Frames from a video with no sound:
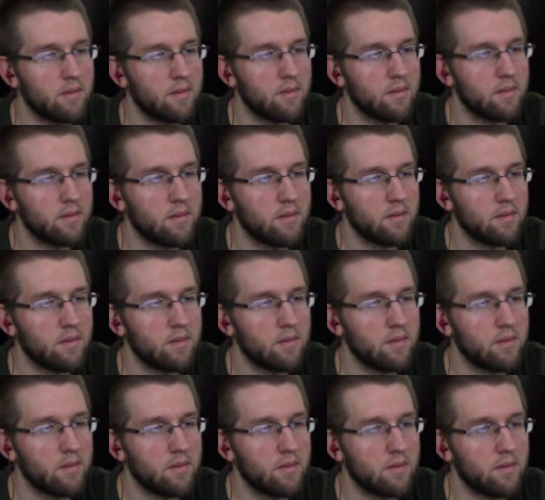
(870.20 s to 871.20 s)

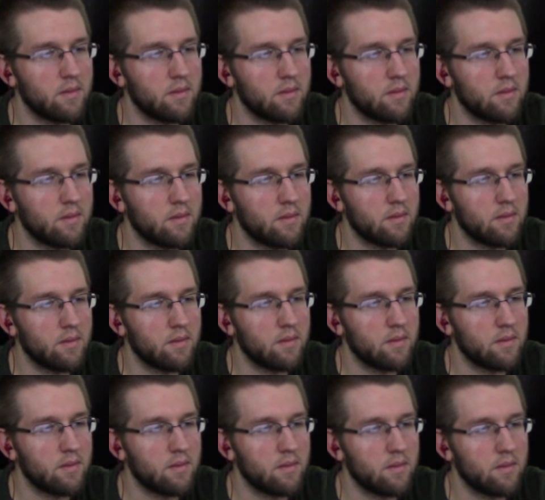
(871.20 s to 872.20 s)

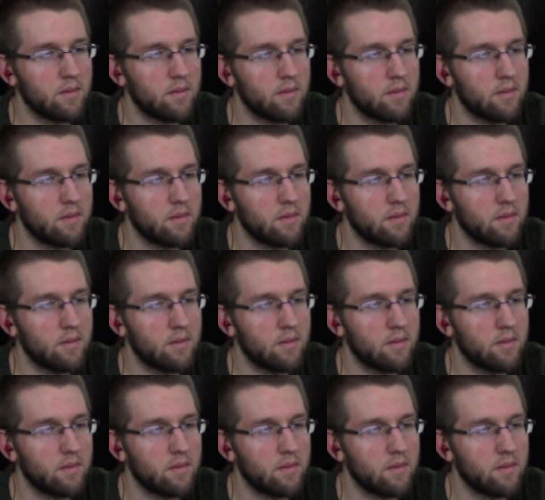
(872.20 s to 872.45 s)
[no speech]